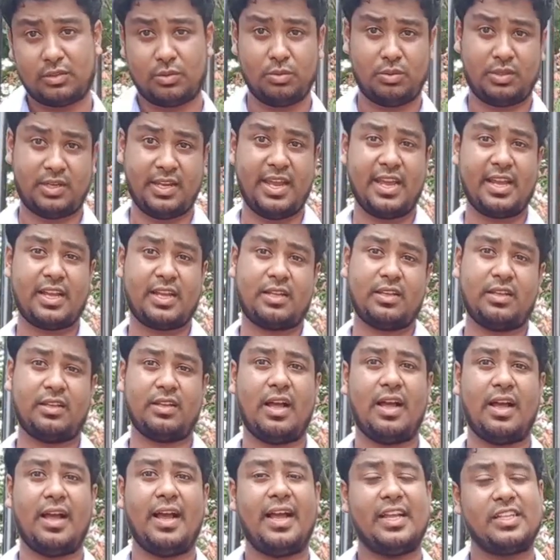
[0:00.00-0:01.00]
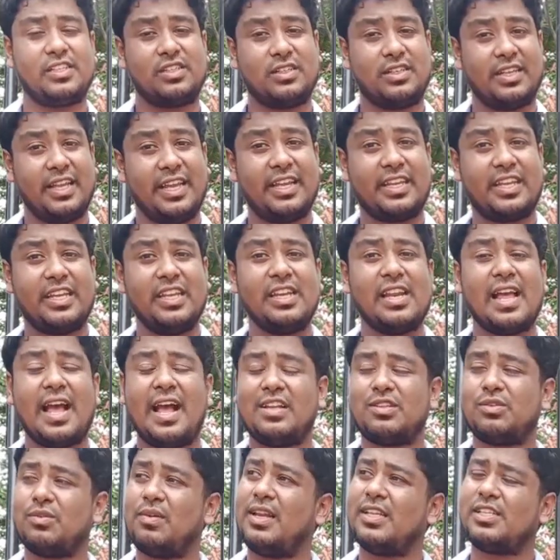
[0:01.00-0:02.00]
take in
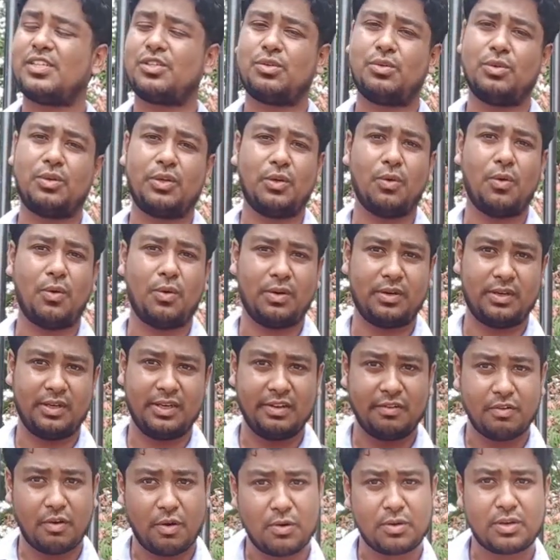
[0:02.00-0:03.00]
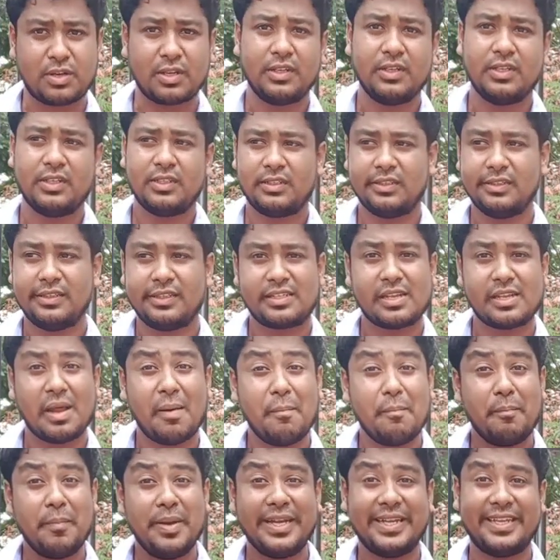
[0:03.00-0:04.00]
as well as to go leave out
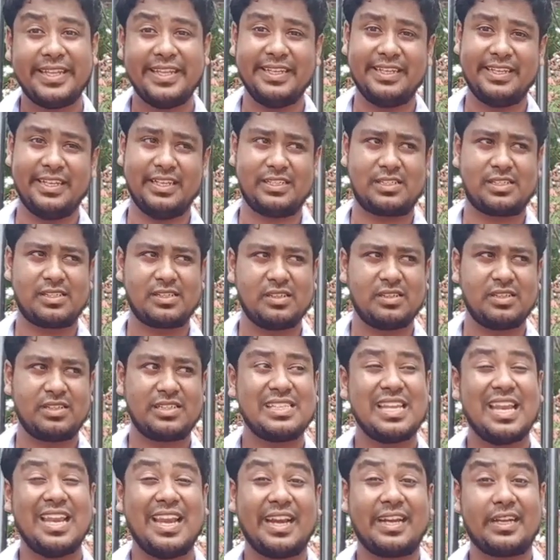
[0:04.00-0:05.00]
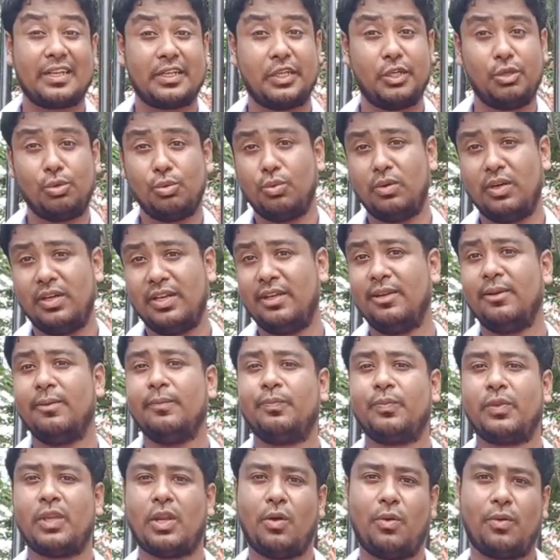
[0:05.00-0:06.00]
some materials selectively.
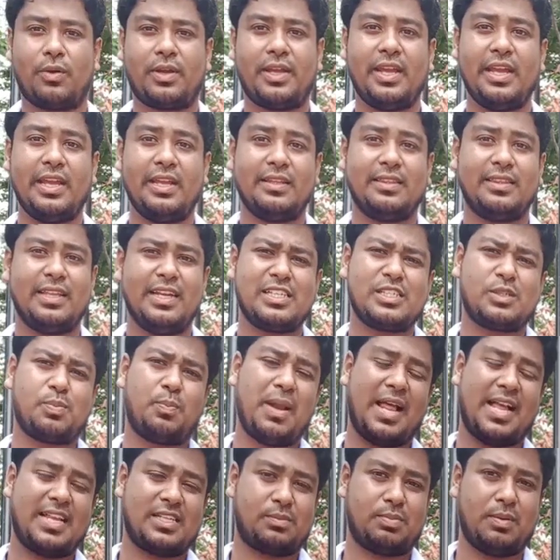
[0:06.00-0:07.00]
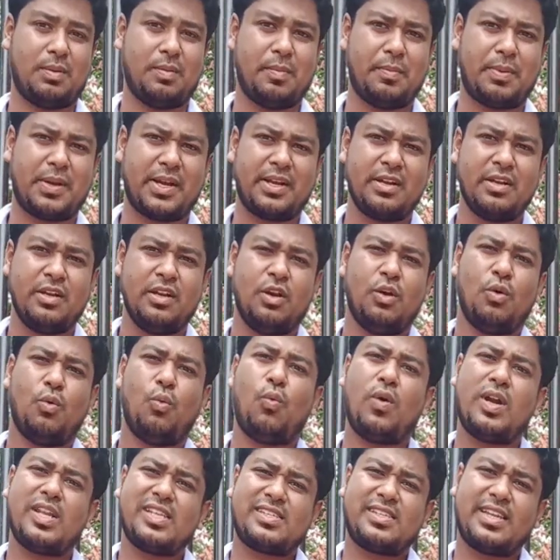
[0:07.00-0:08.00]
Okay, that's plasma membrane.
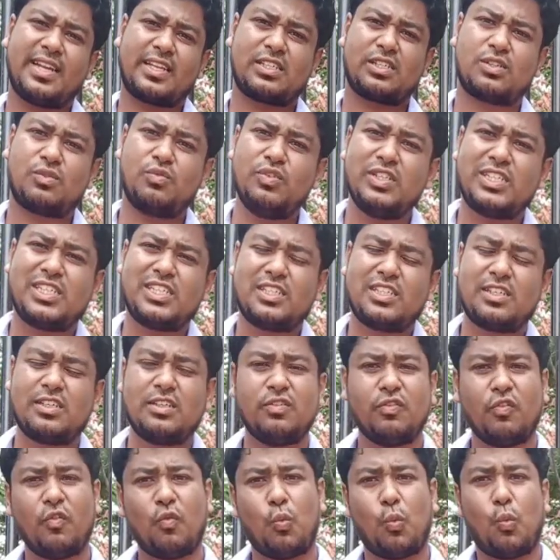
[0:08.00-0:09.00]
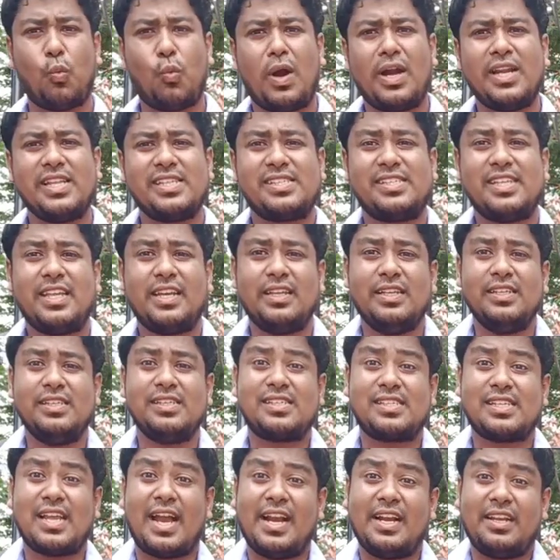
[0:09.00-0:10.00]
What is next? What is there
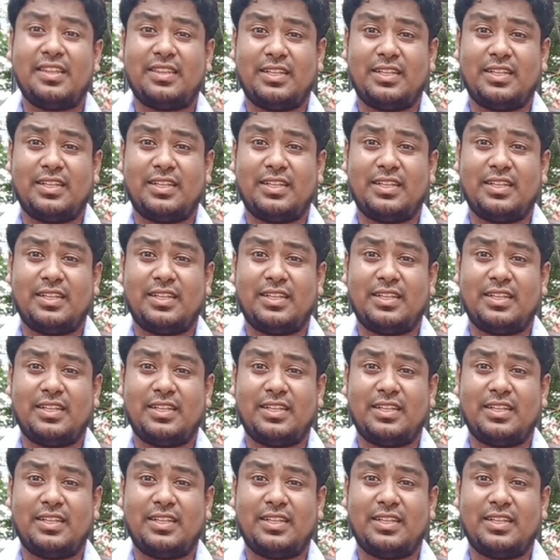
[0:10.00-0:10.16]
inside